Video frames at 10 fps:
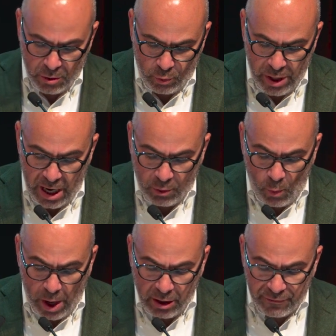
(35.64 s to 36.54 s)
We are
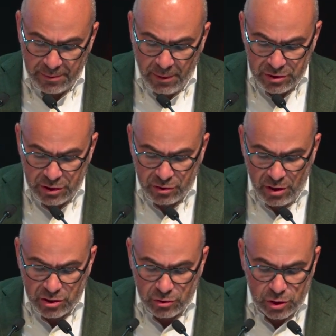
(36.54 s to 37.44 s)
one of the most
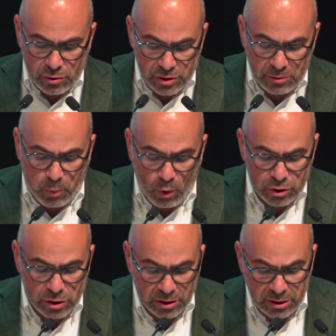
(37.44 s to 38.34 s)
international schools in
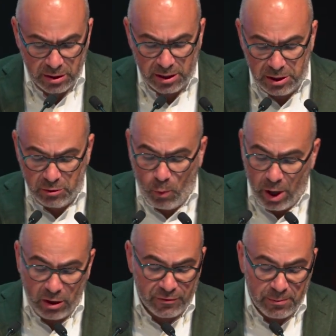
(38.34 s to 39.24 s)
Portugal, in
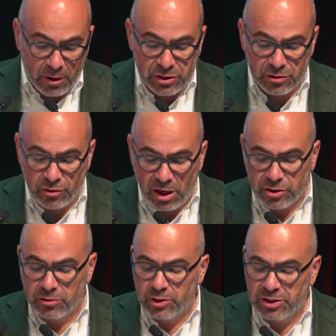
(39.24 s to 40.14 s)
one of the most
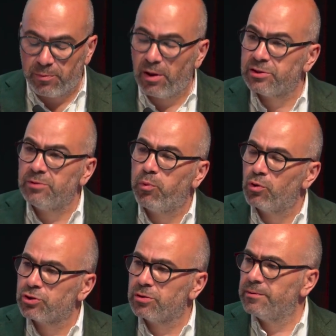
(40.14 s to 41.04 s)
international municipalities in
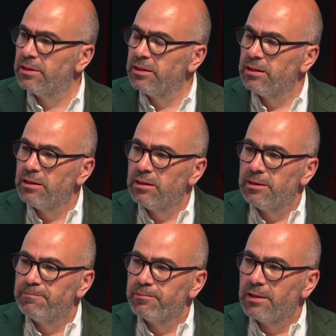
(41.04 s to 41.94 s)
Portugal.
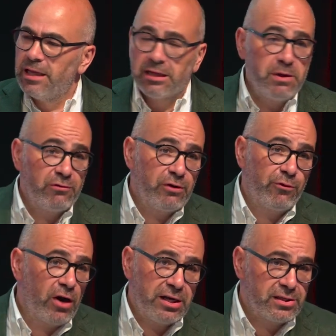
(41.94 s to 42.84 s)
Let me
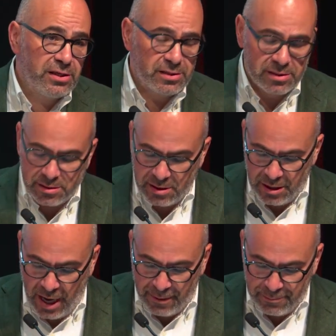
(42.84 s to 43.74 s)
rephrase this.
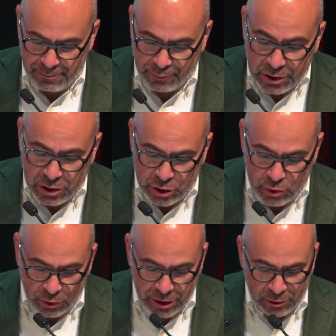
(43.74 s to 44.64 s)
I'm pretty
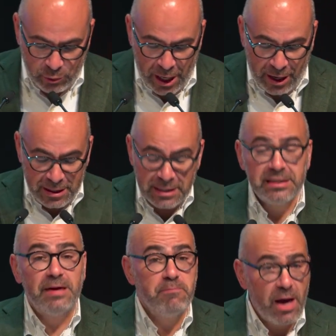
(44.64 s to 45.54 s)
sure that we are
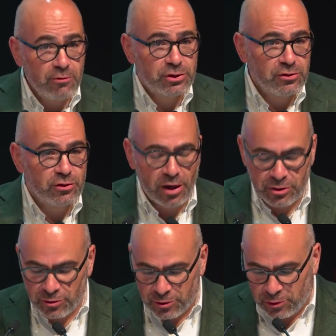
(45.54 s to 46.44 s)
the most
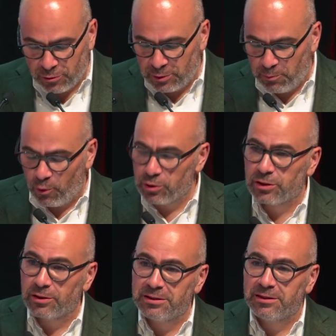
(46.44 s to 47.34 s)
international school in
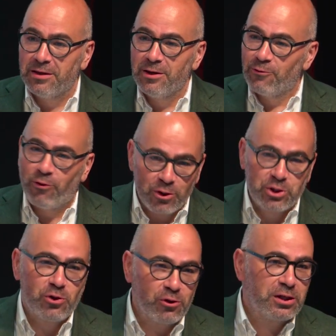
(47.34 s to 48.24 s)
Portugal and for
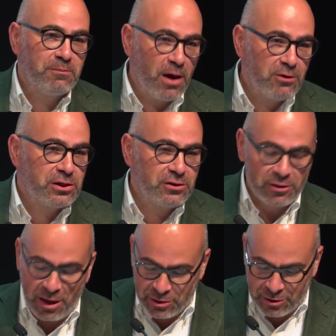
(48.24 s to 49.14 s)
sure the most
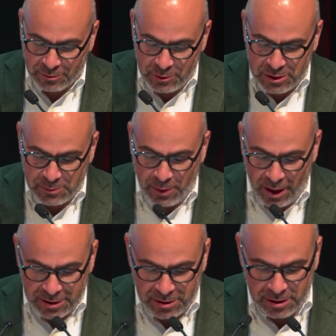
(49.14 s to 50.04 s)
international
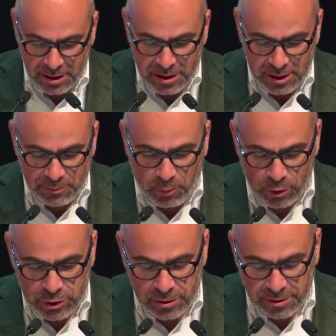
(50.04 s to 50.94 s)
municipality in
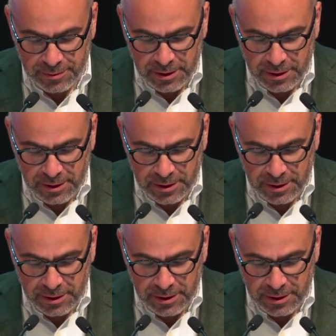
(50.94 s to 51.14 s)
Portugal.